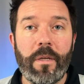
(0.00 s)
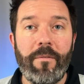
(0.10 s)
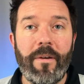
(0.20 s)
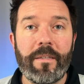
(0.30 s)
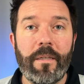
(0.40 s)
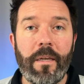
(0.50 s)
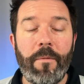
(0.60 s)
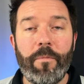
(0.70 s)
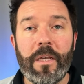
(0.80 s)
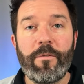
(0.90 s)
Investing.
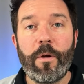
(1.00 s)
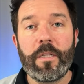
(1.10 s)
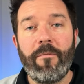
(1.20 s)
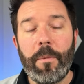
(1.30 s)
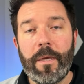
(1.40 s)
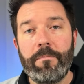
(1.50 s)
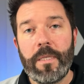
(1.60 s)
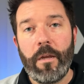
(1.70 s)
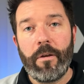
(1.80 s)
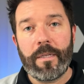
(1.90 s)
Thanks for watching, everybody.
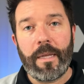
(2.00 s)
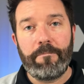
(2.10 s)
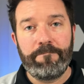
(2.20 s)
See you next time.